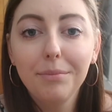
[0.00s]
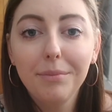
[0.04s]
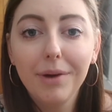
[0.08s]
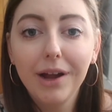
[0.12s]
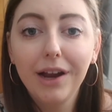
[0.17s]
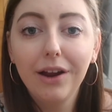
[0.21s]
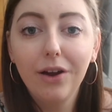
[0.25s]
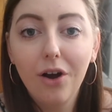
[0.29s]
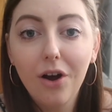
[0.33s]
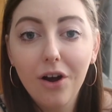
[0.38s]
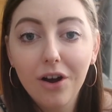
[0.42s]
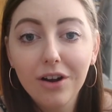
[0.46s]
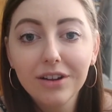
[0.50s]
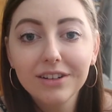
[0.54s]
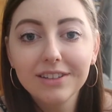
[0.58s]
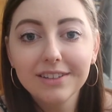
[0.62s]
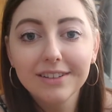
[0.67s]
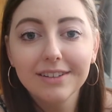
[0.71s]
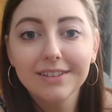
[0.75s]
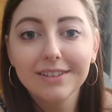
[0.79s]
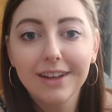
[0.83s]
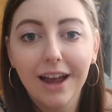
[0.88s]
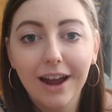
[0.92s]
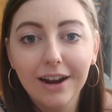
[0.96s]
My heart
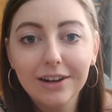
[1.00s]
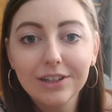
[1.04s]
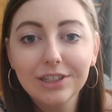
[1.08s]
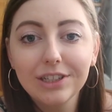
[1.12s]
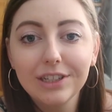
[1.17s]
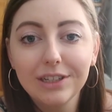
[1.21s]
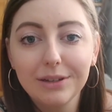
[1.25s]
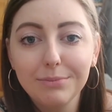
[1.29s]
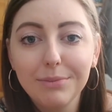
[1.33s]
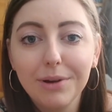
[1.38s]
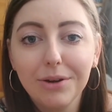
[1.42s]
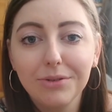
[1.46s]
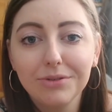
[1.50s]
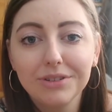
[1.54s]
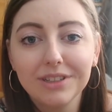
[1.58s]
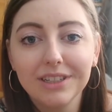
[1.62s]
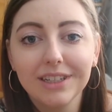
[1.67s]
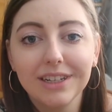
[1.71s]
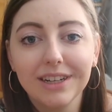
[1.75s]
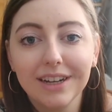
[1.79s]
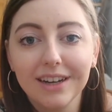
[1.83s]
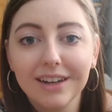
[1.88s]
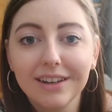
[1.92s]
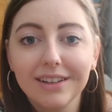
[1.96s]
is actually
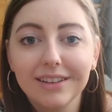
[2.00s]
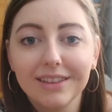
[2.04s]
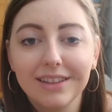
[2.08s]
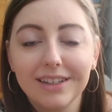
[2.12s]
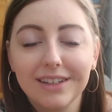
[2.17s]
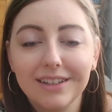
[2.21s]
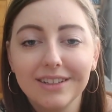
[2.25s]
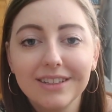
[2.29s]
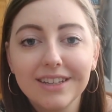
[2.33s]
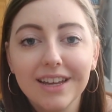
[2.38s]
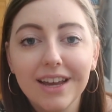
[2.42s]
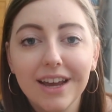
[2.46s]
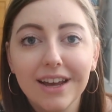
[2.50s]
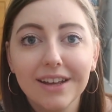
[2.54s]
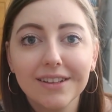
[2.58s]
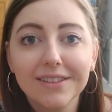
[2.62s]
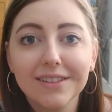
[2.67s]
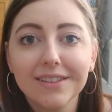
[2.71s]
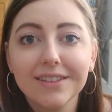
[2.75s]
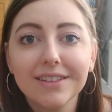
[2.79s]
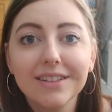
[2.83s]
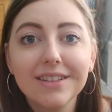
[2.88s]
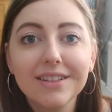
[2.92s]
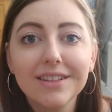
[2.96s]
melting at these
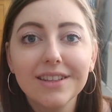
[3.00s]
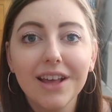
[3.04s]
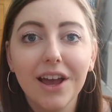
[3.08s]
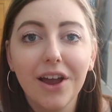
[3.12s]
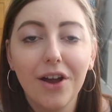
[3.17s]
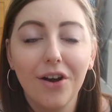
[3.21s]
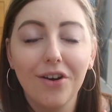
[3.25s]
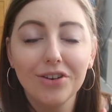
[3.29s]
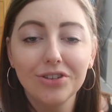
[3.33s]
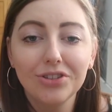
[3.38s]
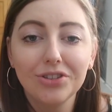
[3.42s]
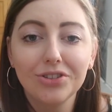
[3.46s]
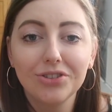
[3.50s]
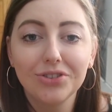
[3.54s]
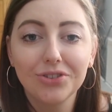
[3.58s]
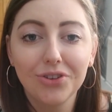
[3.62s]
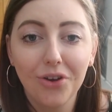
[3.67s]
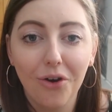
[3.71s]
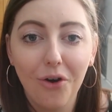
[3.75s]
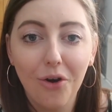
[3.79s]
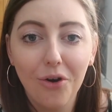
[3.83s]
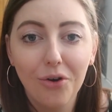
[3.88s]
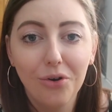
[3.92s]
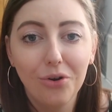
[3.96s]
kittens. They are
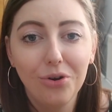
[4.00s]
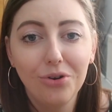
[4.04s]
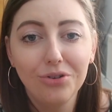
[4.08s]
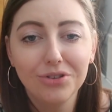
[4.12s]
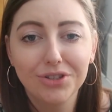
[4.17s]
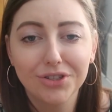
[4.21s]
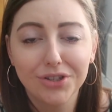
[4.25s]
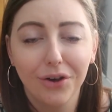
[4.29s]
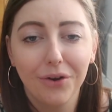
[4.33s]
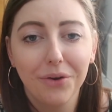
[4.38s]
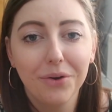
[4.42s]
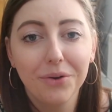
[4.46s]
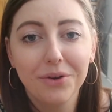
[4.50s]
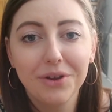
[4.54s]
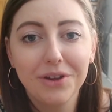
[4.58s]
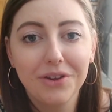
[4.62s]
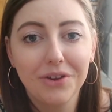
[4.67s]
so, so